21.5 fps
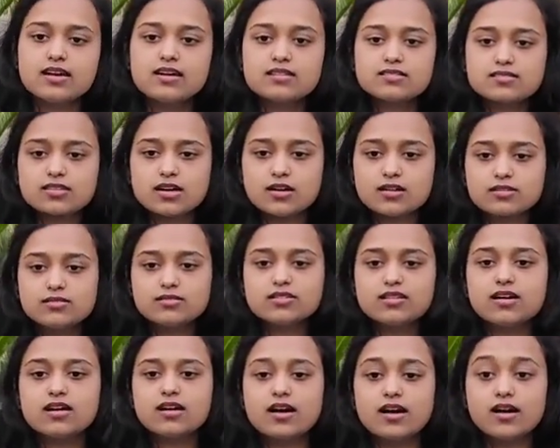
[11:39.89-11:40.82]
South
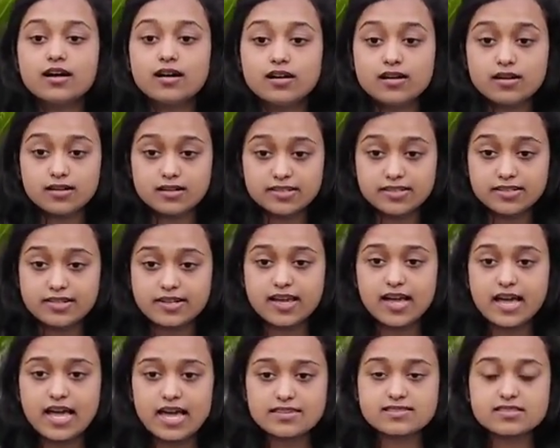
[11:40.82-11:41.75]
India
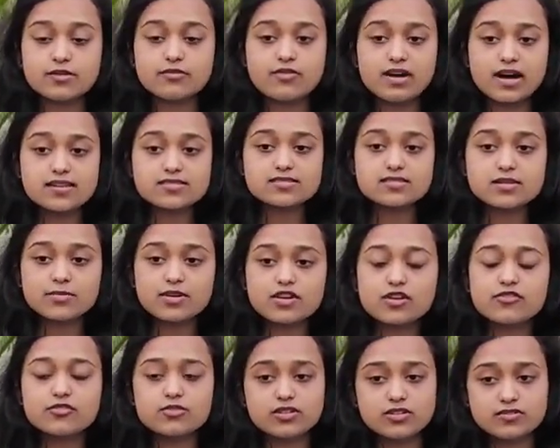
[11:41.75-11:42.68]
has a vast number
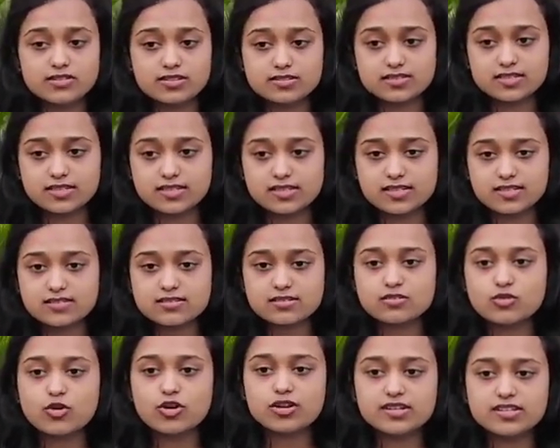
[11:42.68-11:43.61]
of universities,
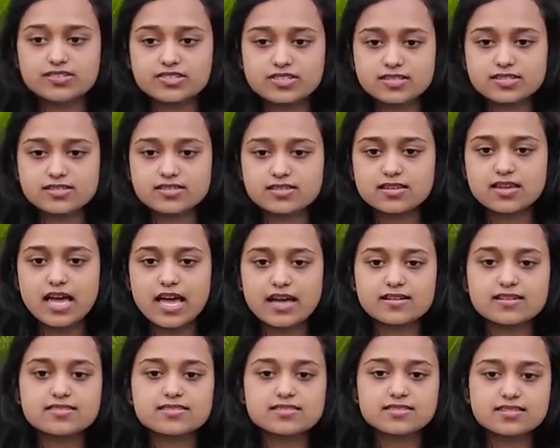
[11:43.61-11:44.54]
colleges,
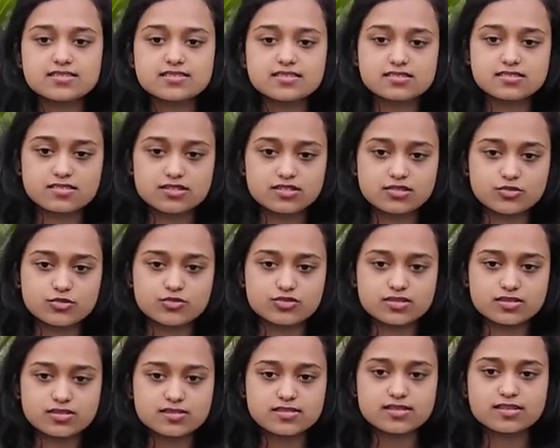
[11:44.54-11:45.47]
and research
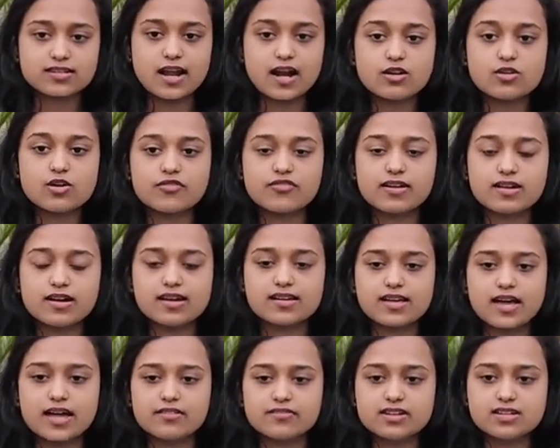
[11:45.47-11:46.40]
institutions that offer a
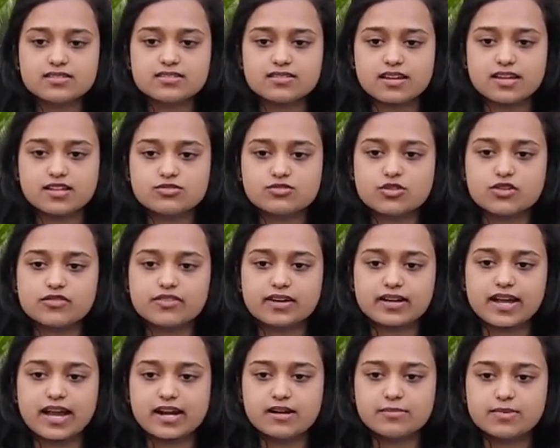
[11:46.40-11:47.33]
diverse range of
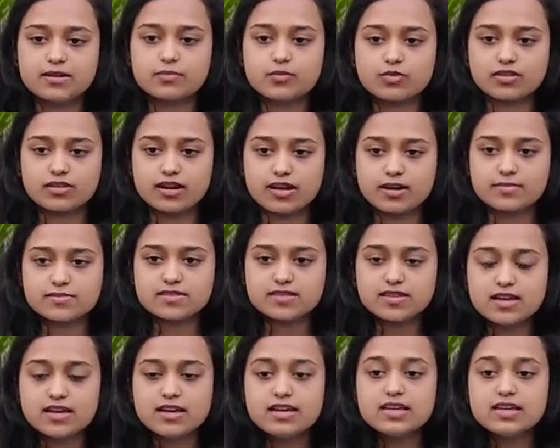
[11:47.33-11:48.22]
academic programs.